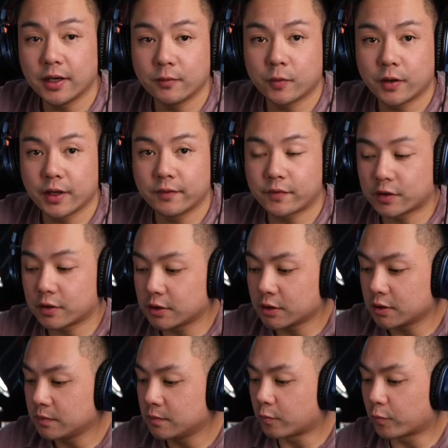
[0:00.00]
whatever
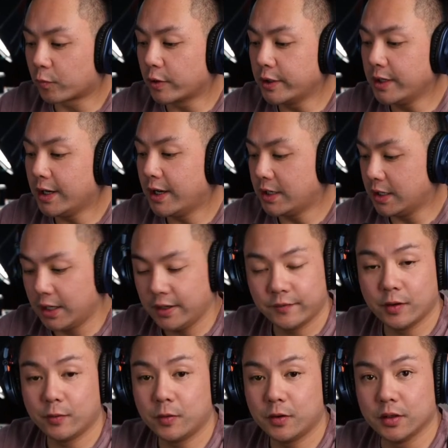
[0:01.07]
free-yacht knife I
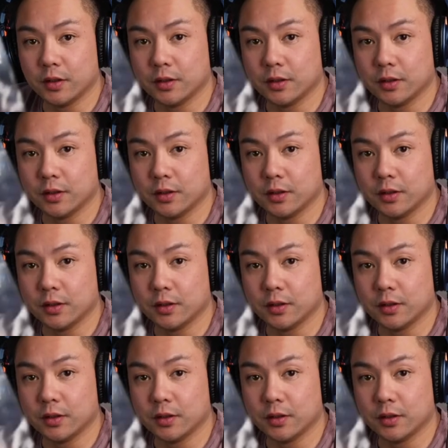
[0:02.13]
want.